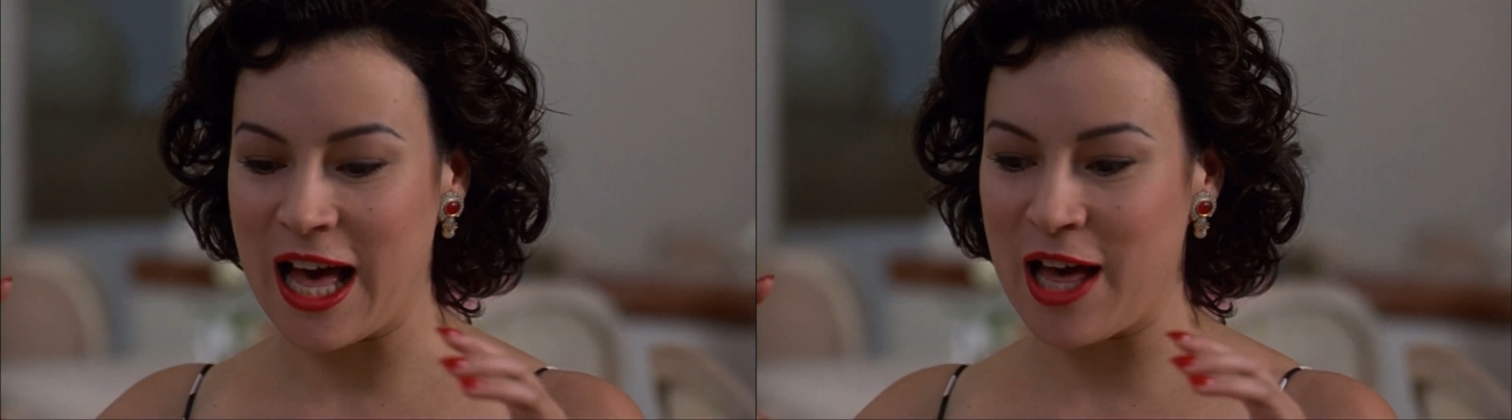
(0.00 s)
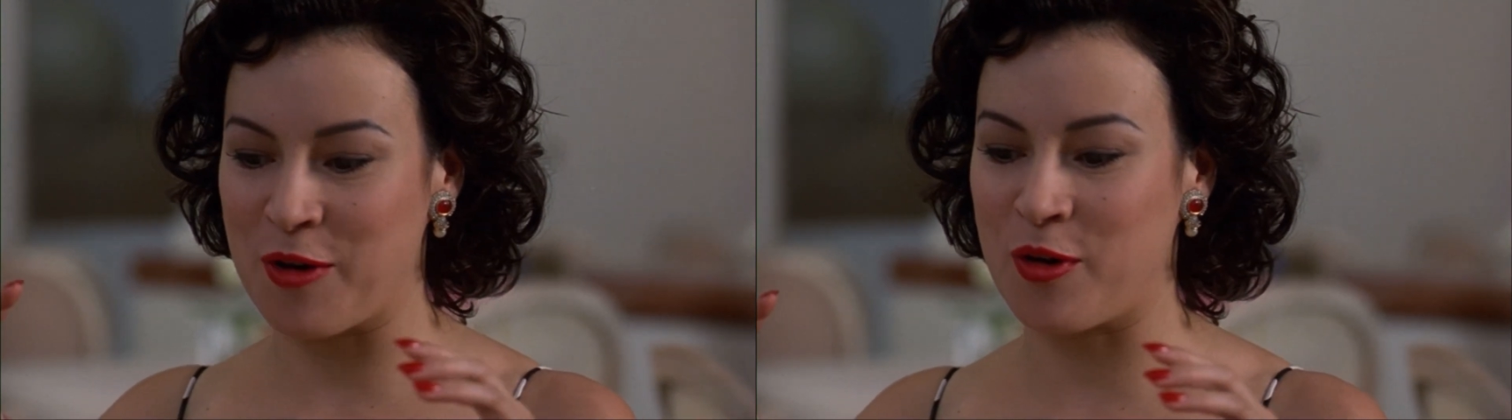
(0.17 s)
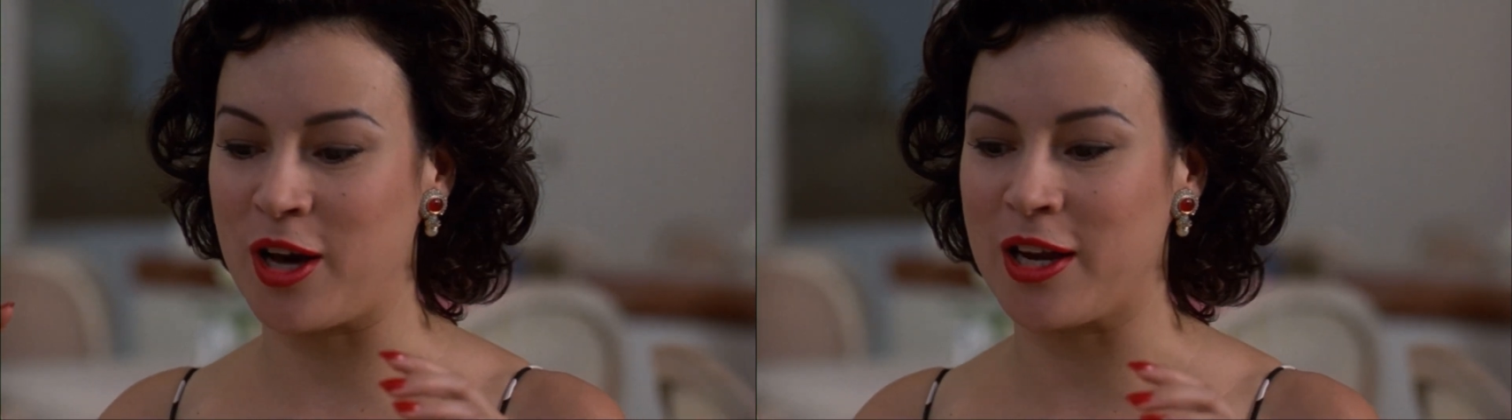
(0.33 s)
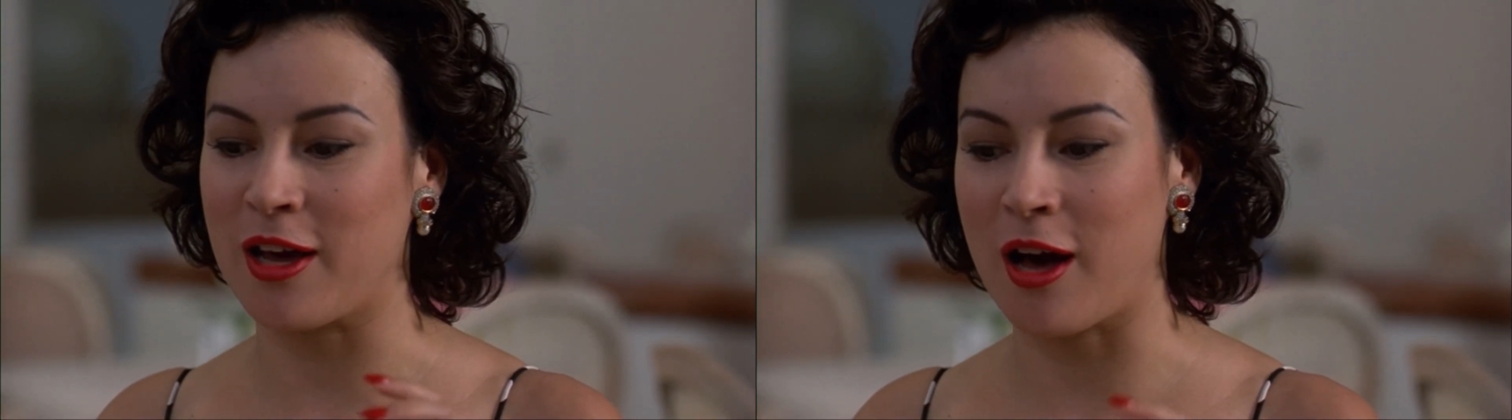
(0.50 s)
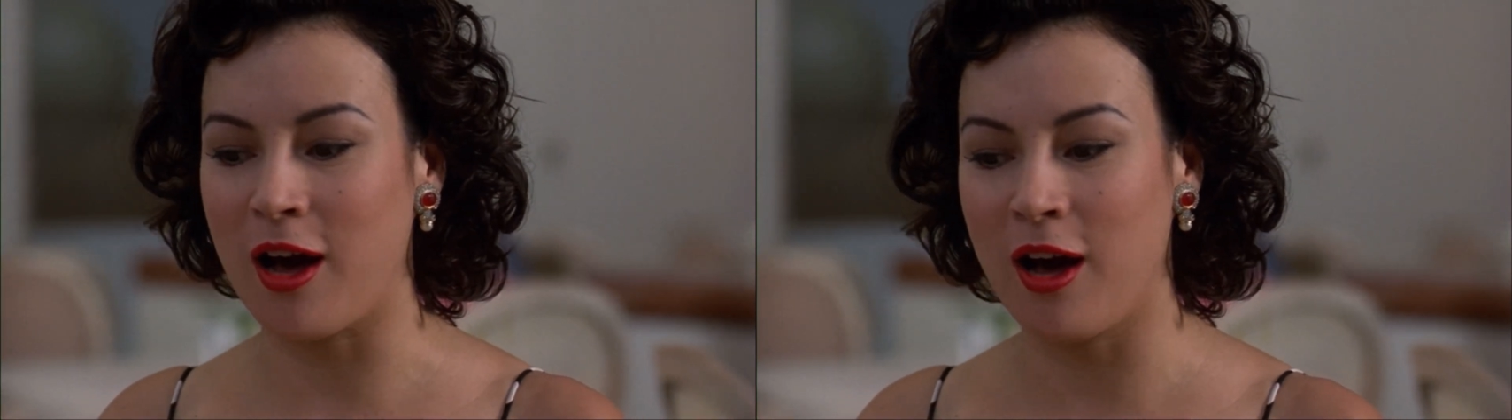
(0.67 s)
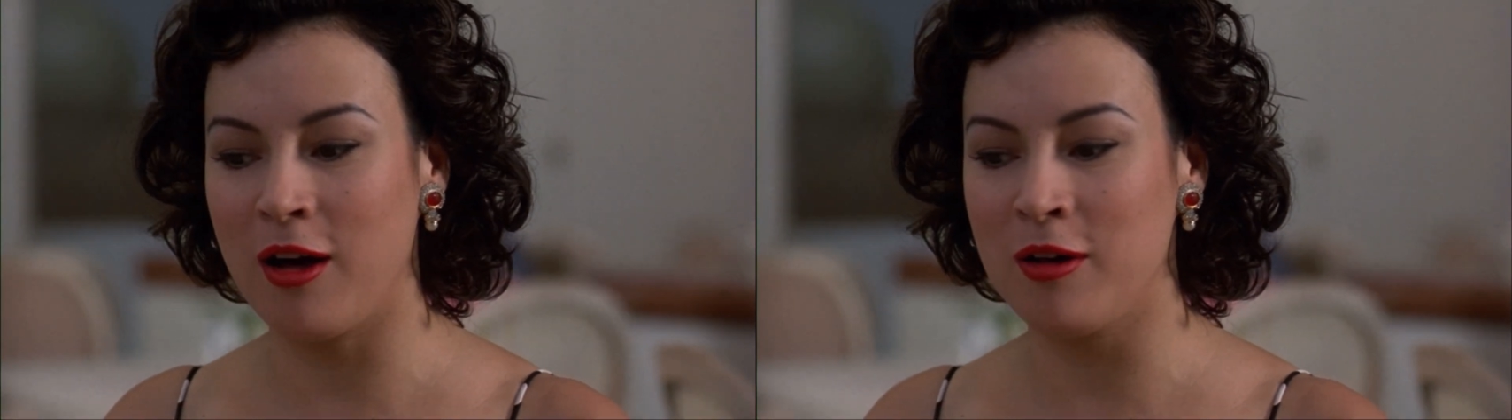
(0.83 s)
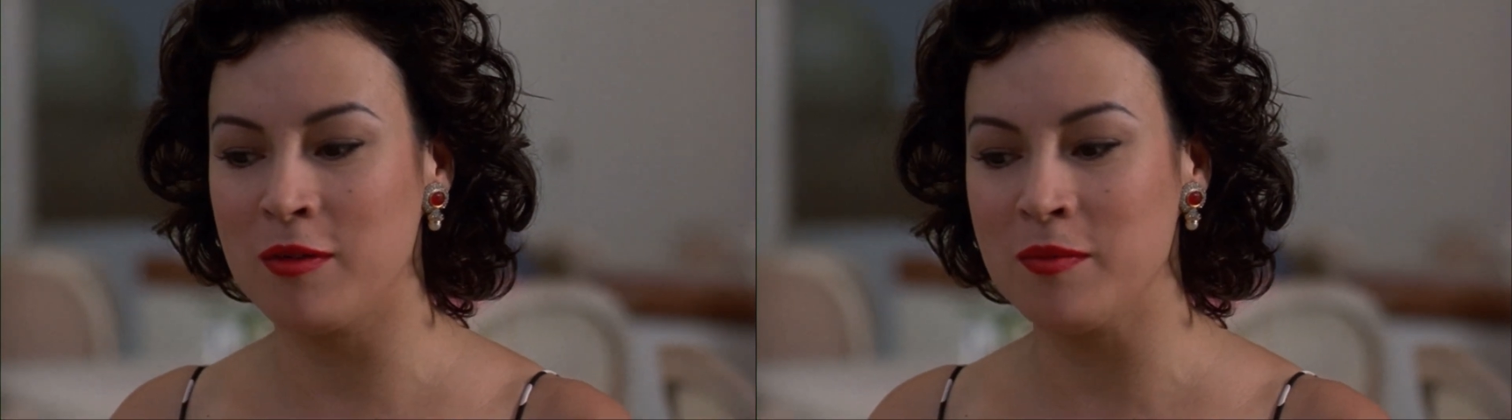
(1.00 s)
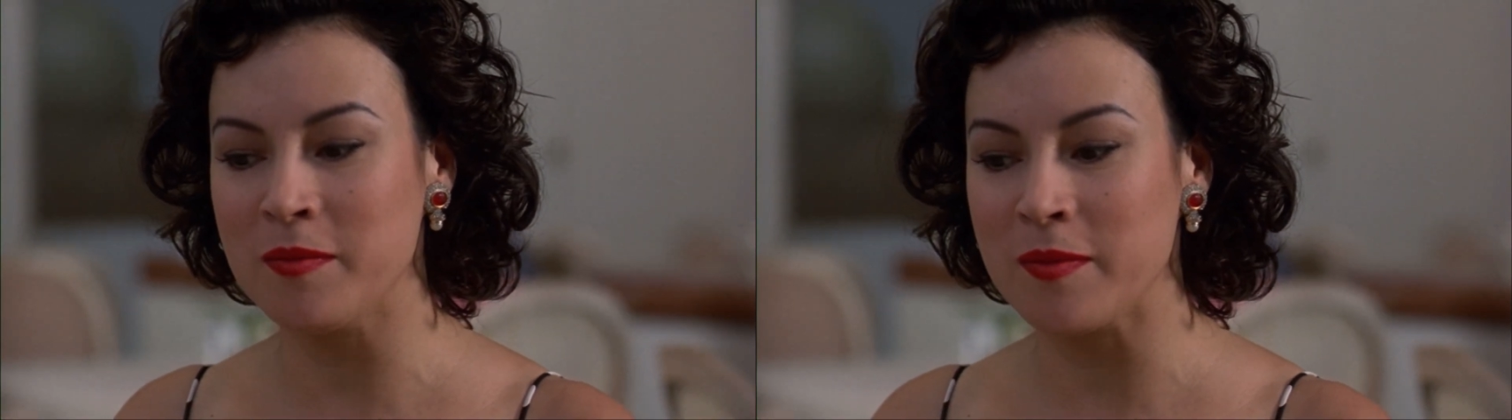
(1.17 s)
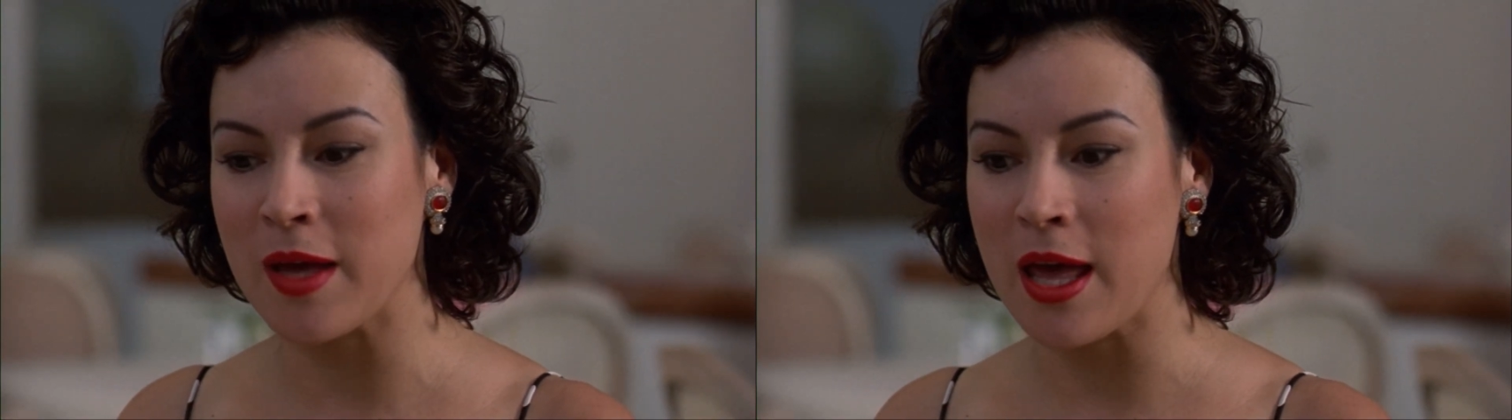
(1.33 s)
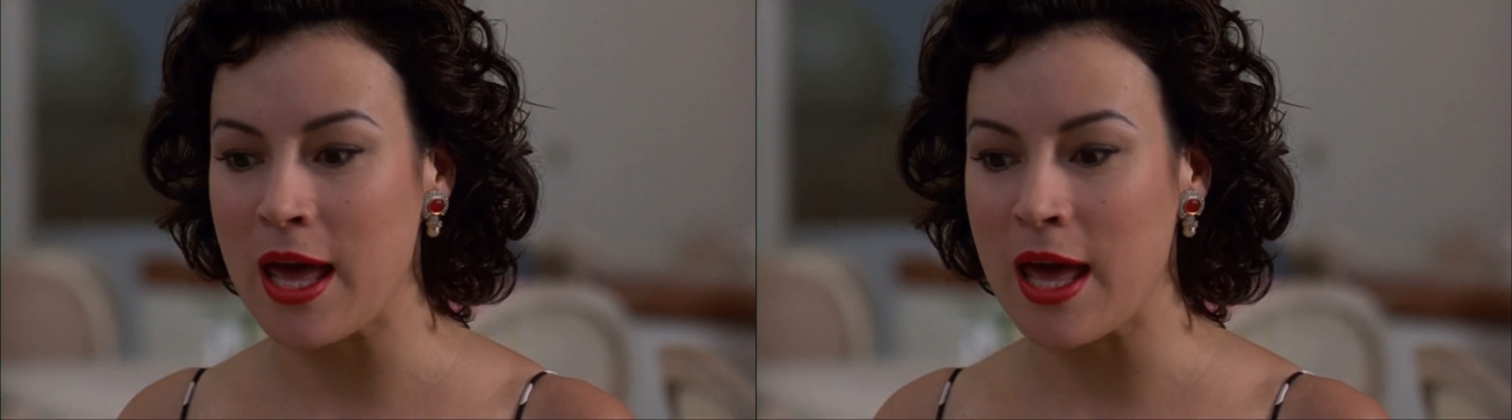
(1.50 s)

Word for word: I want a home,